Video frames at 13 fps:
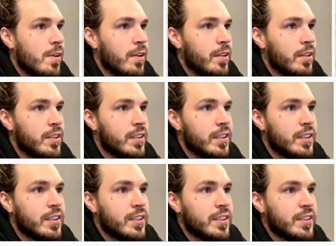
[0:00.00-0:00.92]

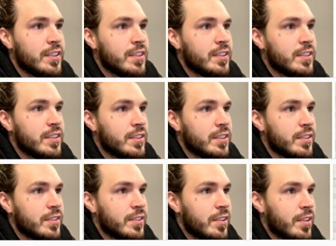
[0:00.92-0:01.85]

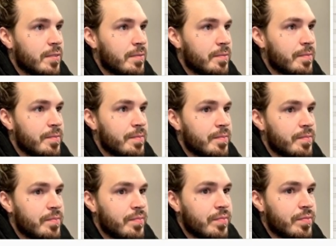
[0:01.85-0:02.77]

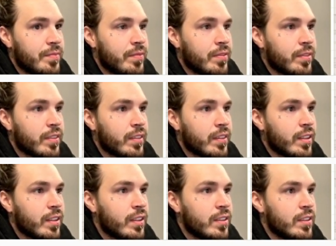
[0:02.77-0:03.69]

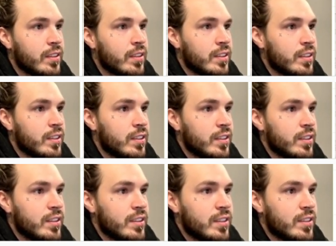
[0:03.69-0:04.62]

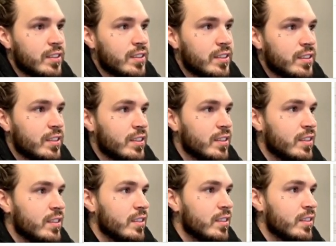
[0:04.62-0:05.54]

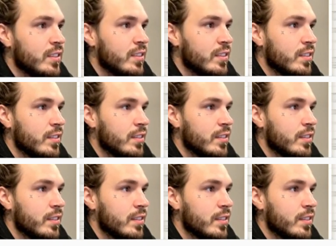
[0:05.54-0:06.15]
(silent)